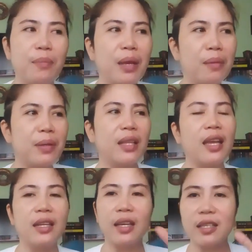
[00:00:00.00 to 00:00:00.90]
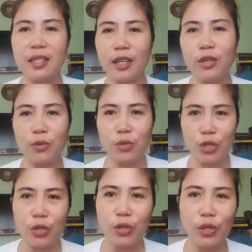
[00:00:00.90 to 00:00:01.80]
iba-iba tayo ng
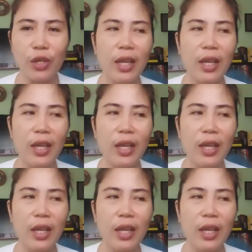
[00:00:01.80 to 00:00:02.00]
execution.